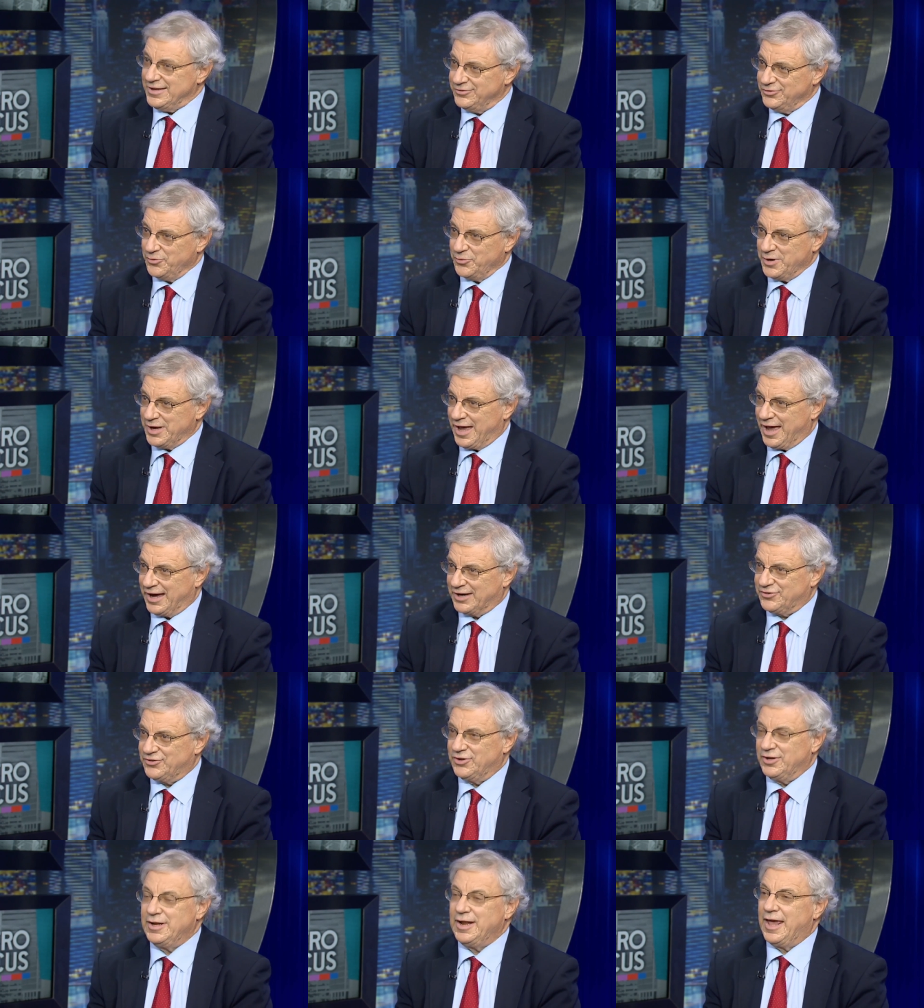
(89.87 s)
is the
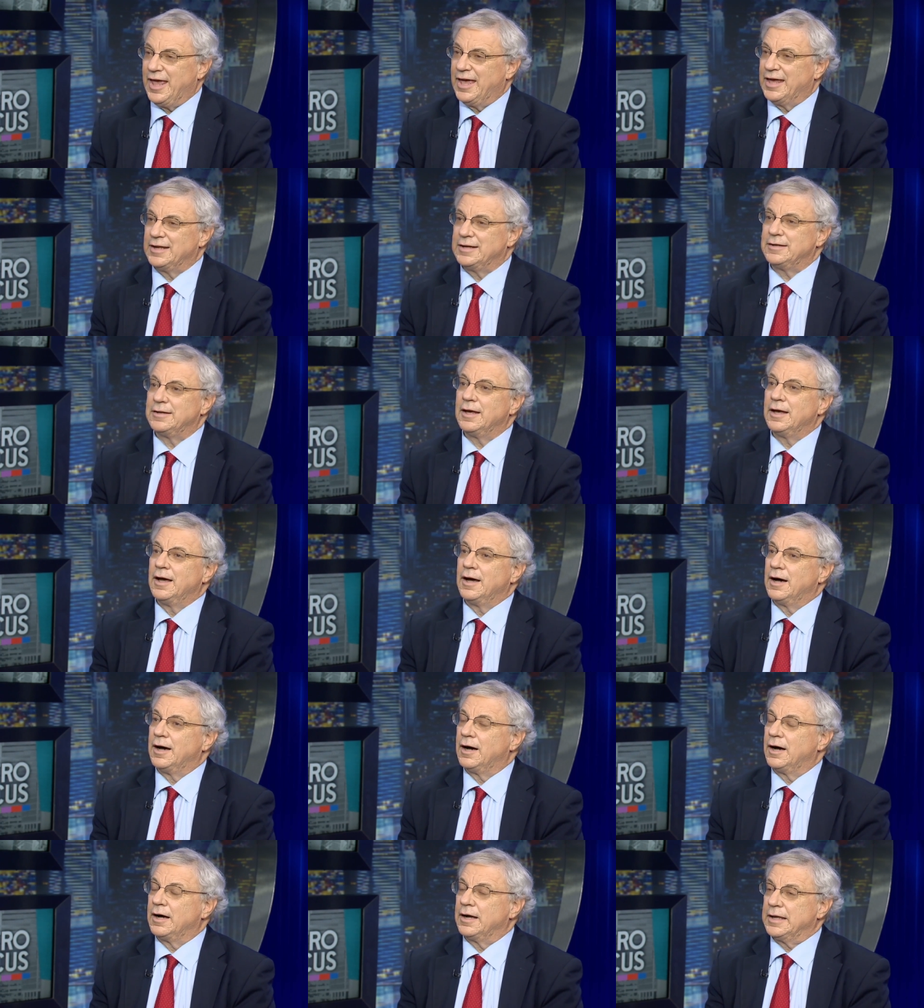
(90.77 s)
reaction, and
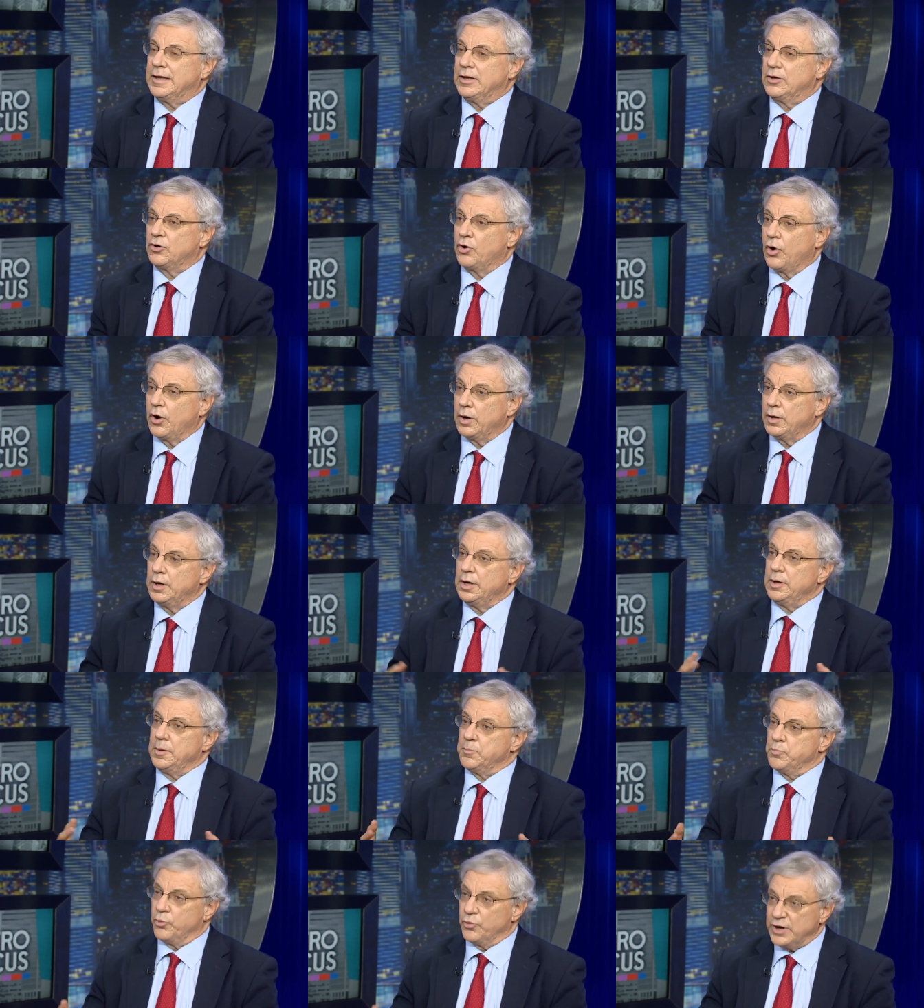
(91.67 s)
in our
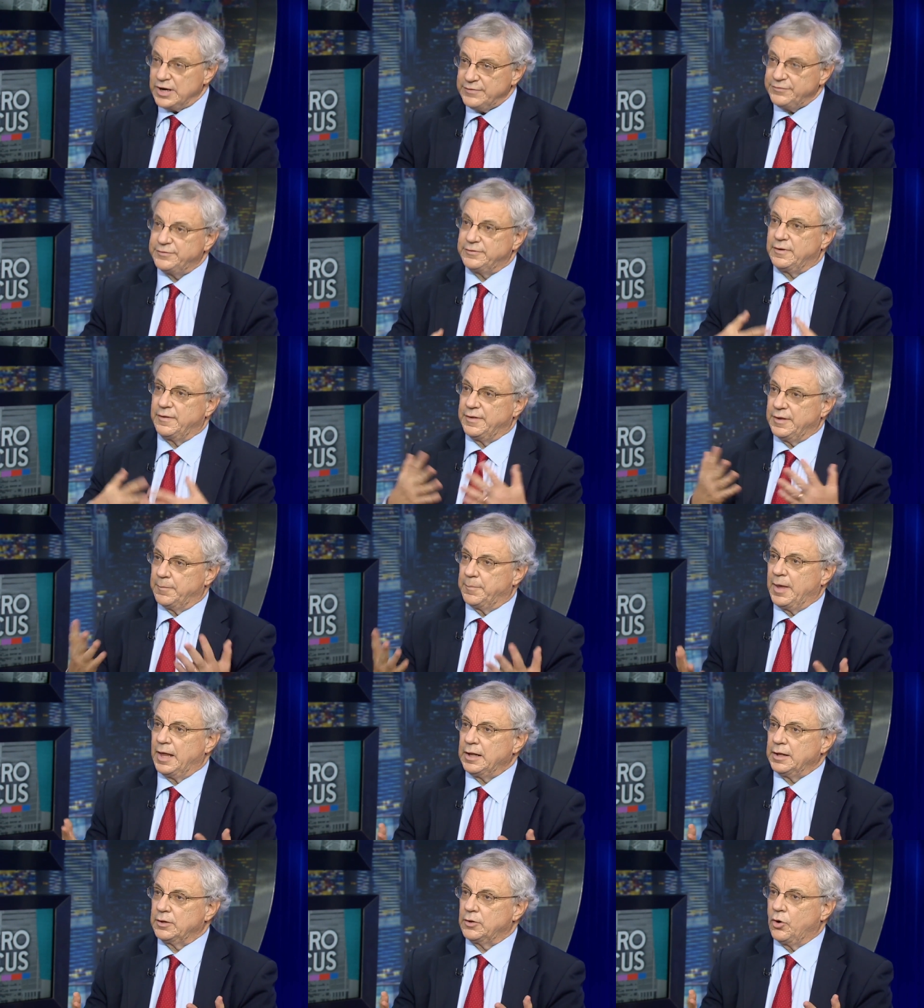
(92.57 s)
briefs to the
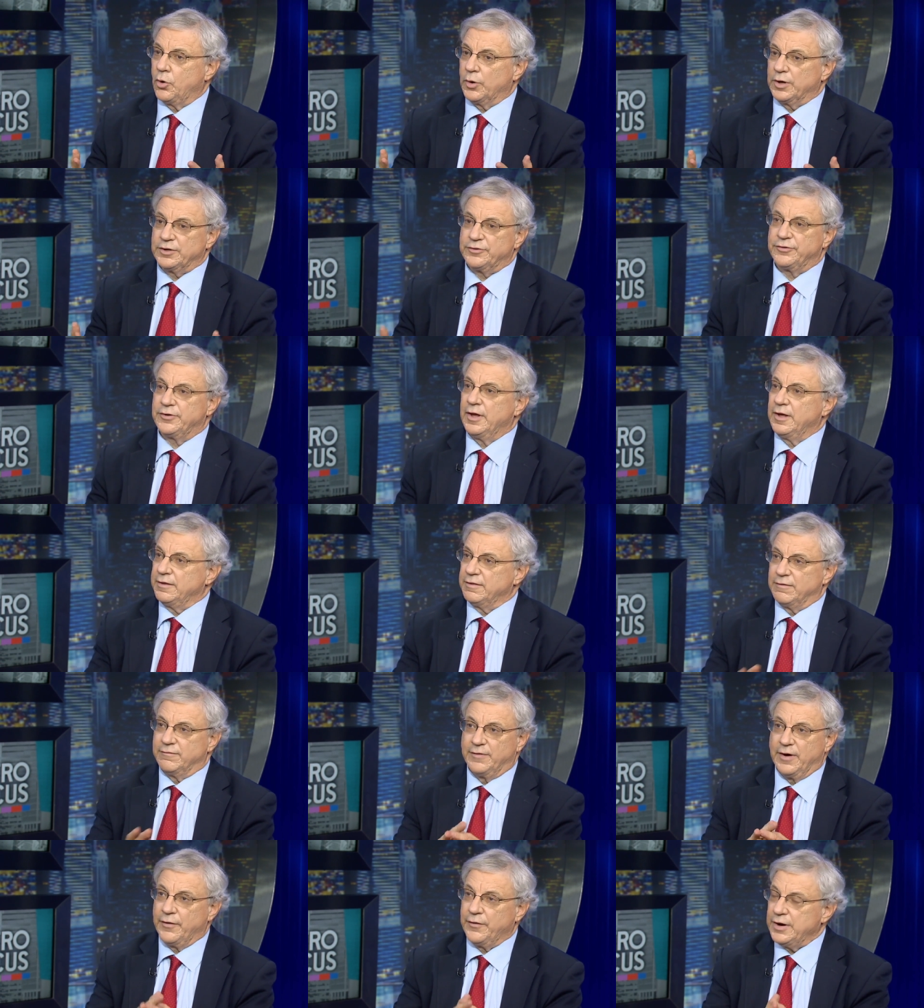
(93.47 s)
appellate courts,
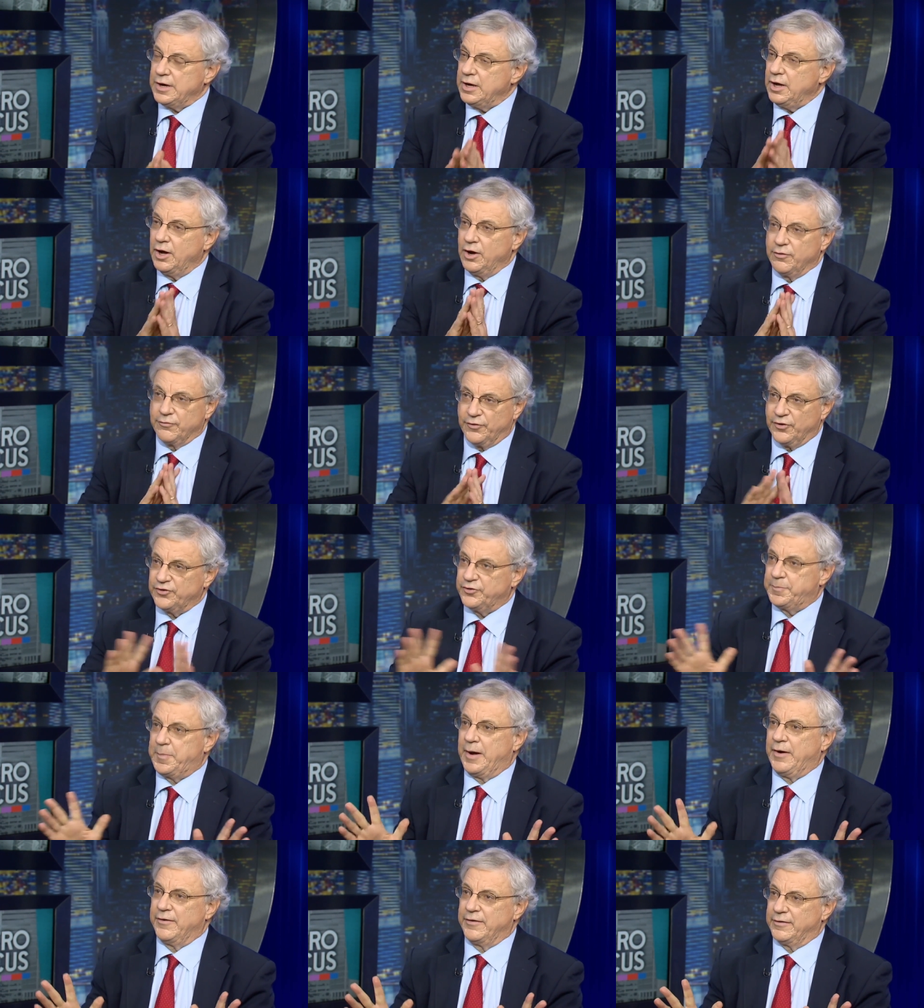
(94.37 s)
the very
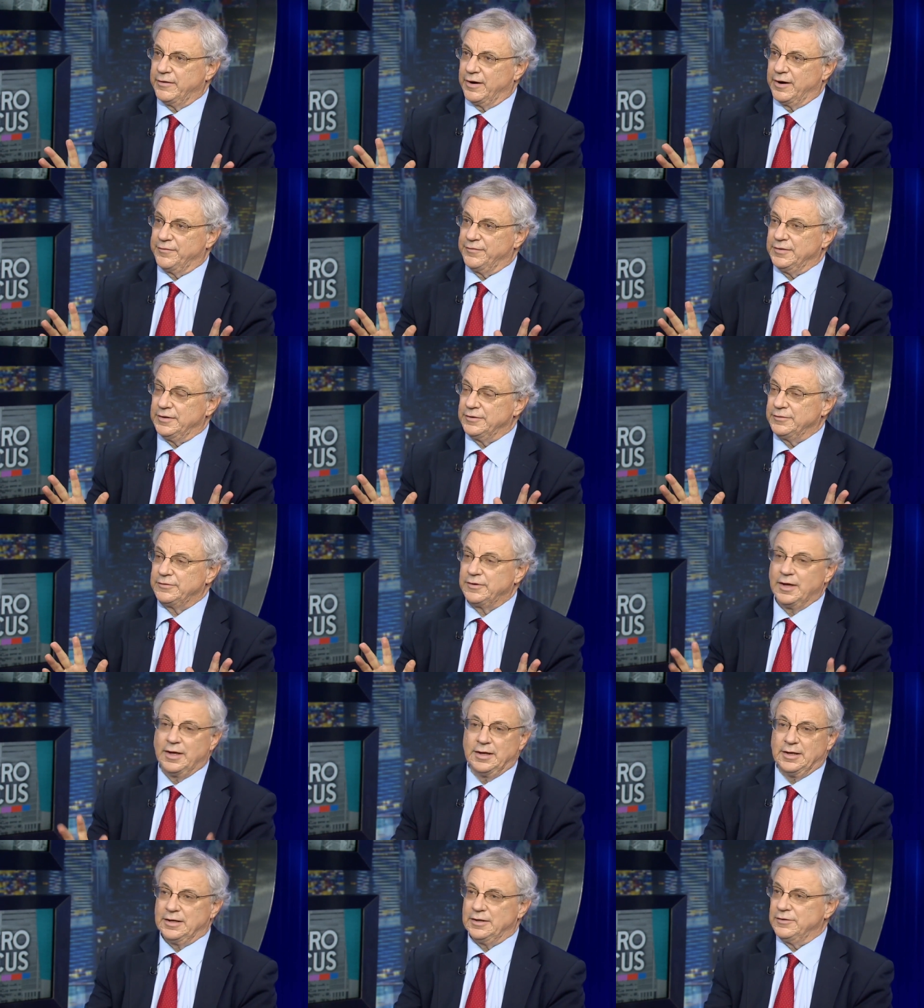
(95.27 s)
first paragraph is
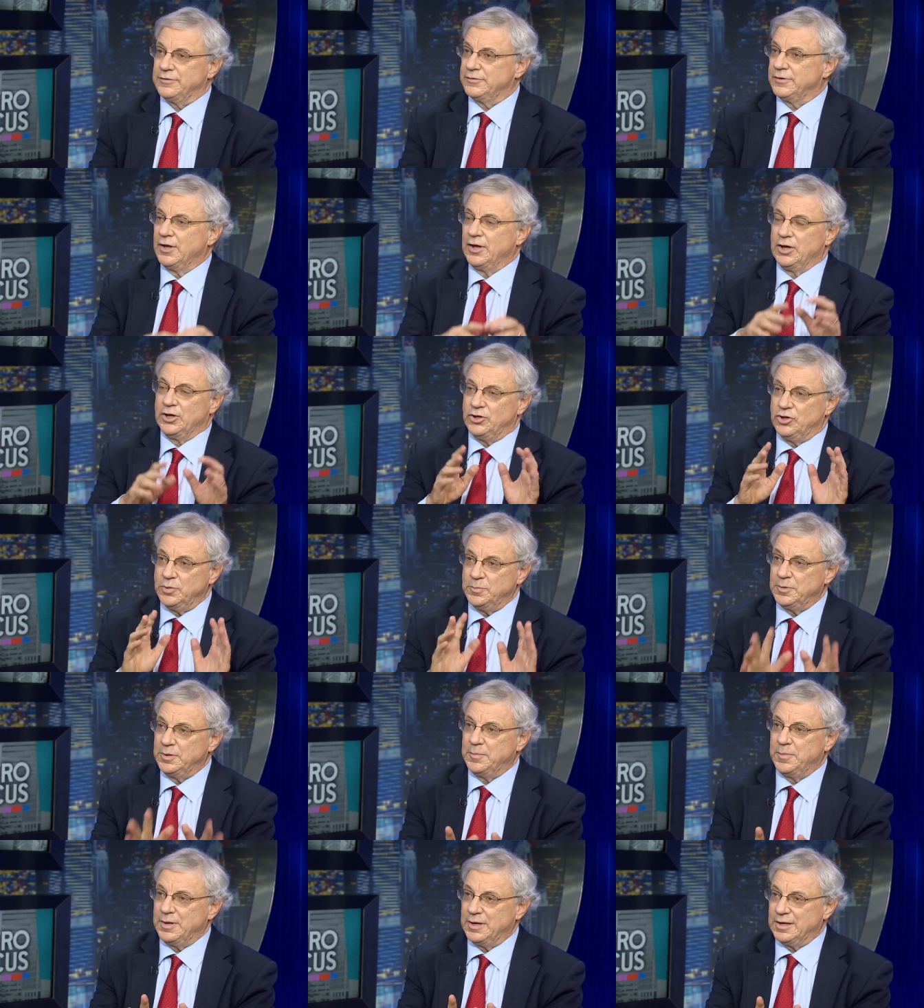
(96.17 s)

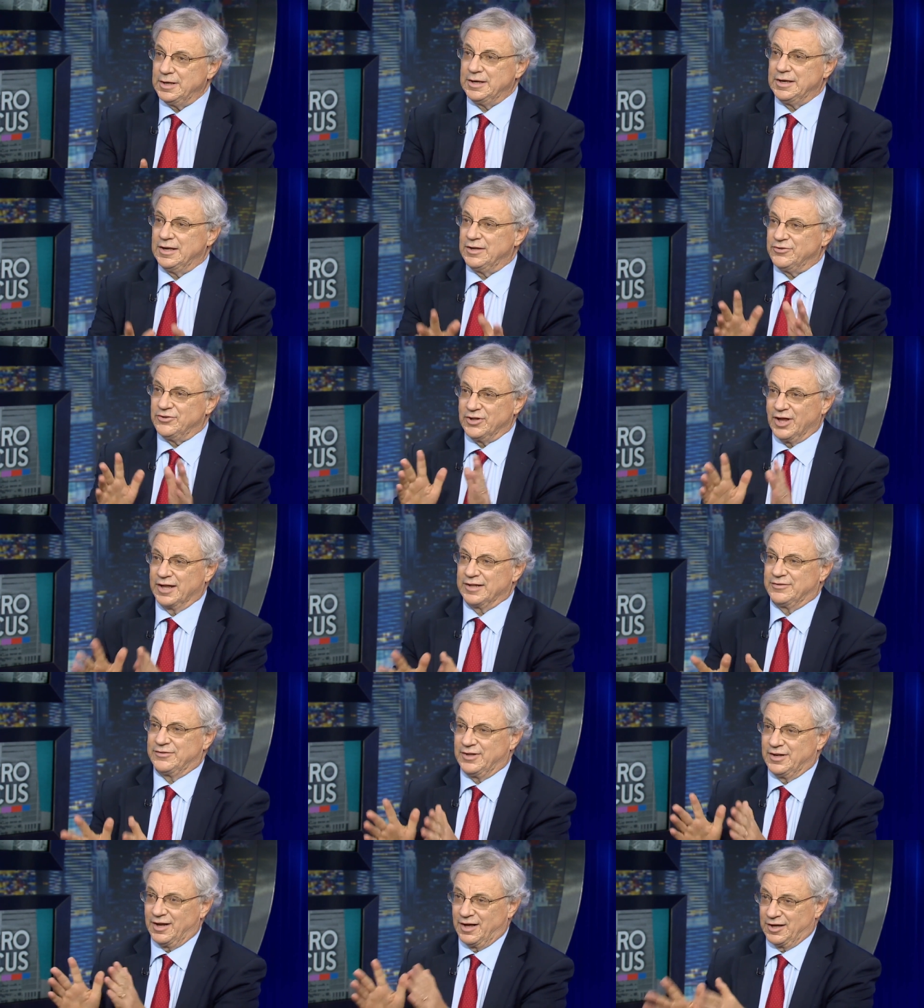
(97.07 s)
human being is not
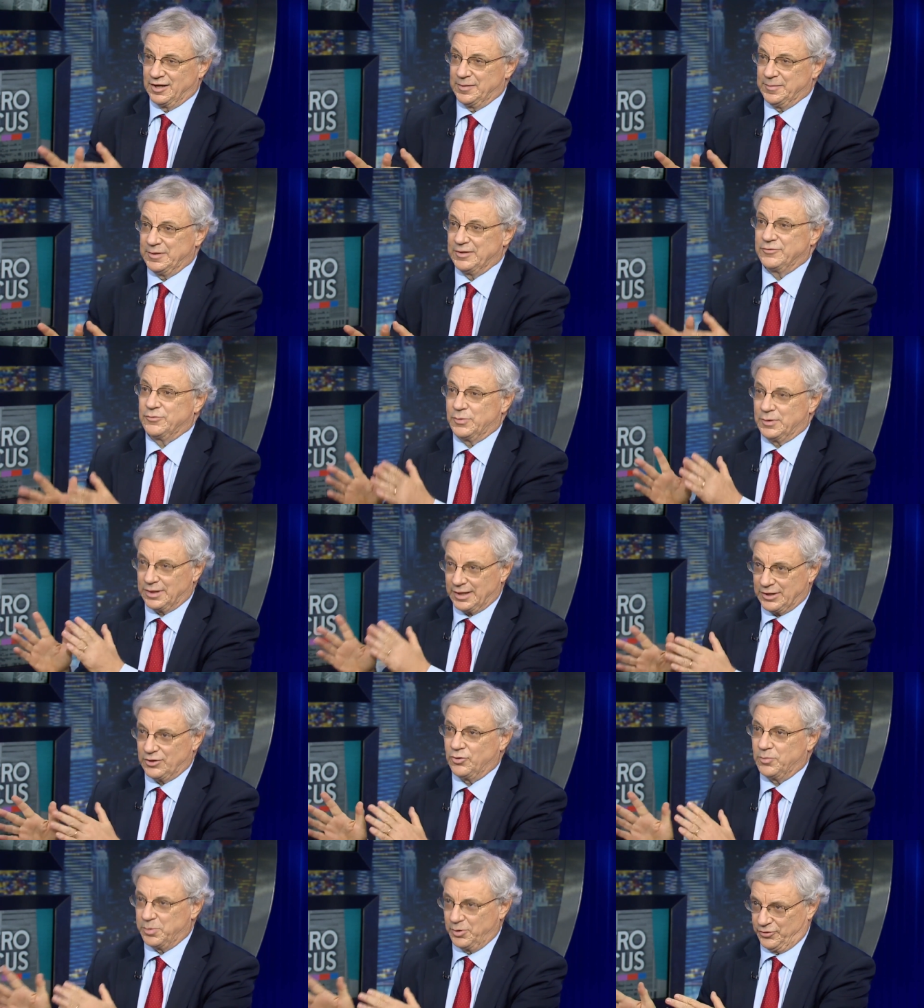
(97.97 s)
synonymous with
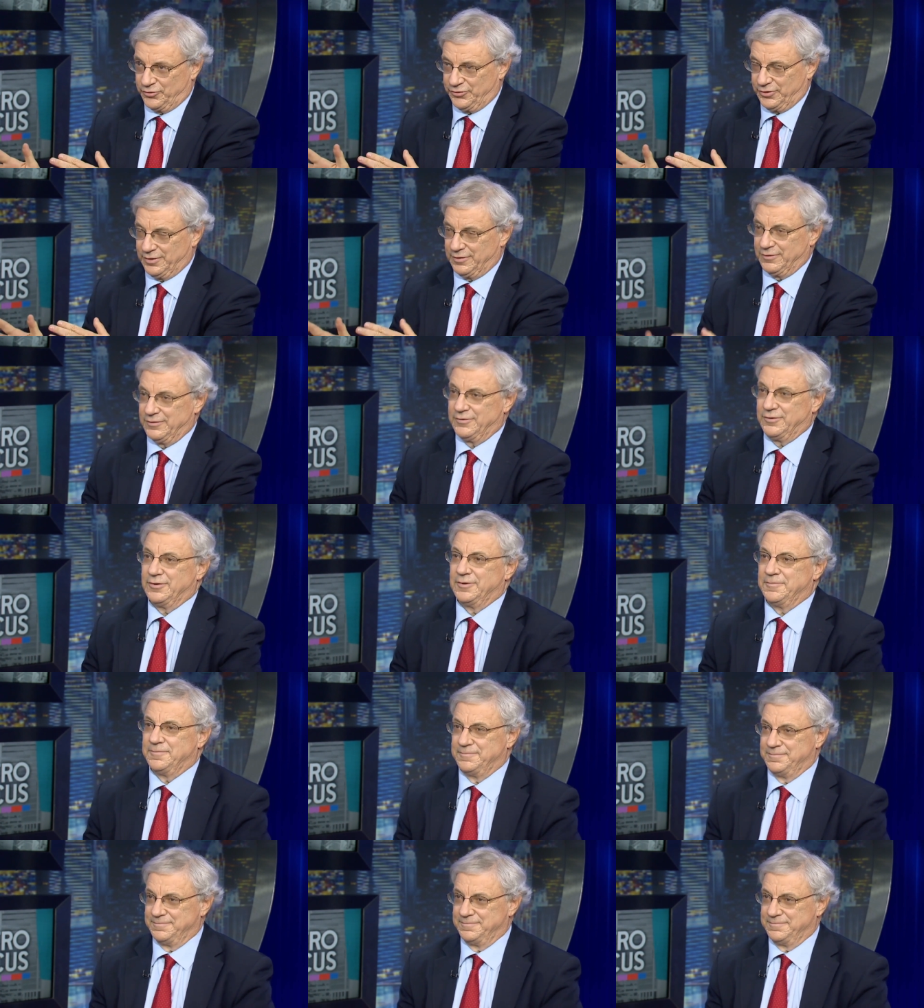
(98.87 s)
legal persons.